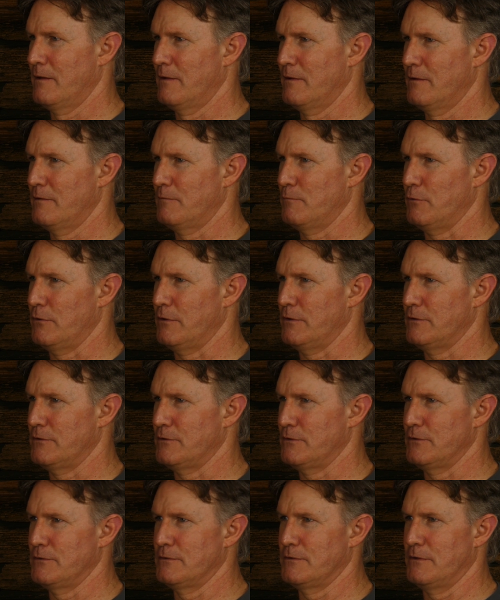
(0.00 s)
He's probably just
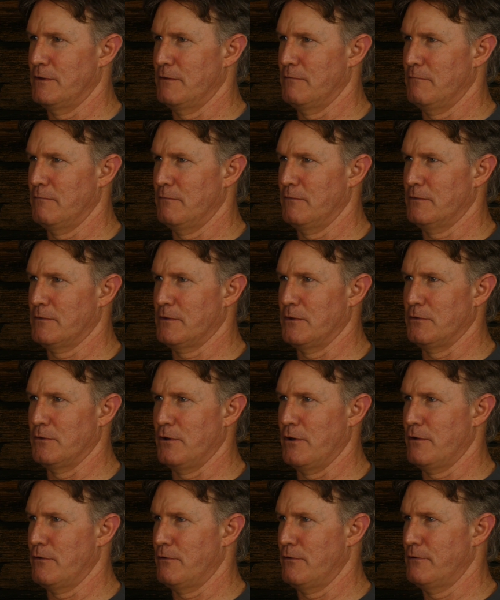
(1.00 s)
using the
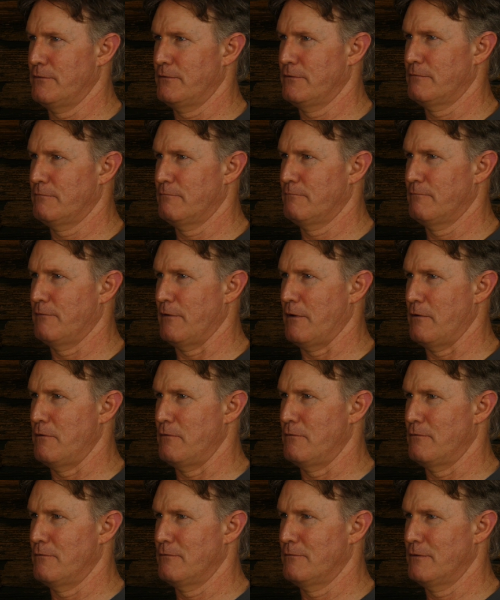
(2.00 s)
light on his phone
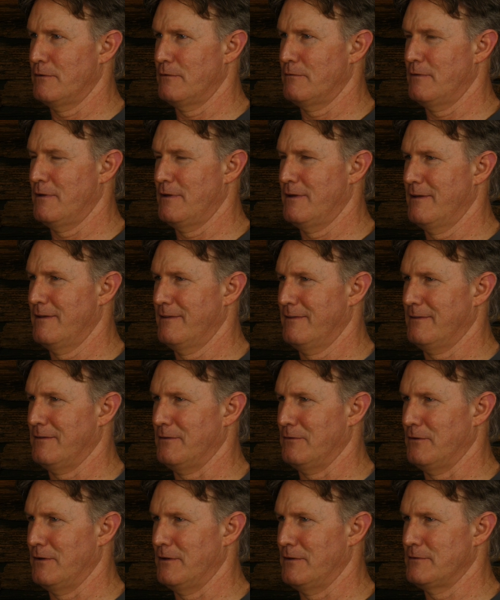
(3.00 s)
to
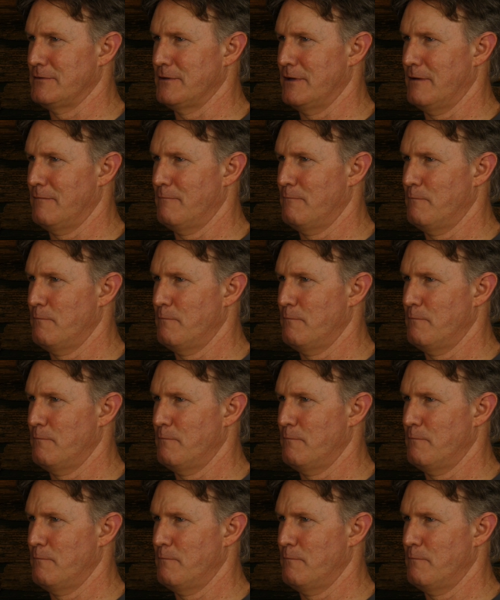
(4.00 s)
light this up.